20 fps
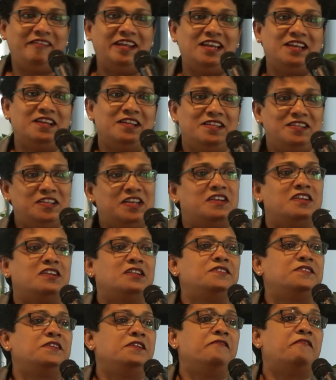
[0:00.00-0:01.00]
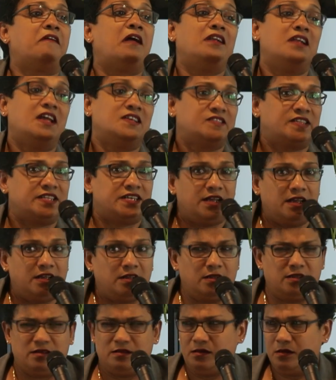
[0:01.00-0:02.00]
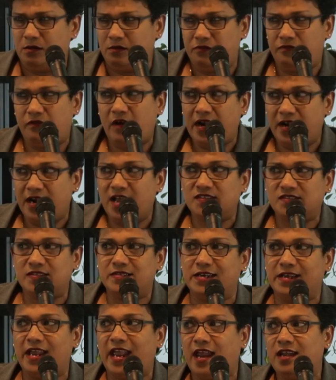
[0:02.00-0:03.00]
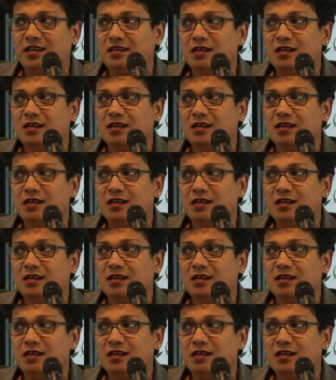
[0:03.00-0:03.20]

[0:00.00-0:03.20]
will generously fund us again.